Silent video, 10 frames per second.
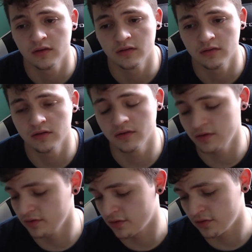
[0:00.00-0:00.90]

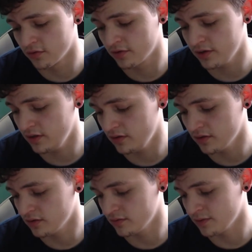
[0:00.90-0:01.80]
the authority,
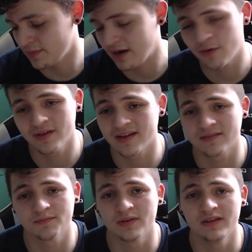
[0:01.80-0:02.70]
the power
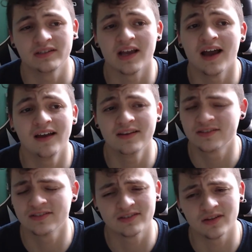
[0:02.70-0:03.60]
that police have,
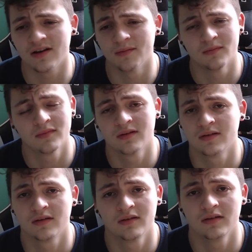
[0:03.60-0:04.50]
it's just dumb.
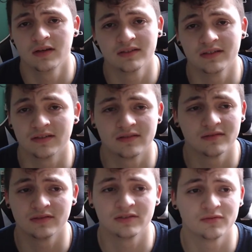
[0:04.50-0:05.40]
It's
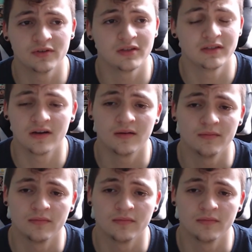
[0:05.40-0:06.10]
just really dumb.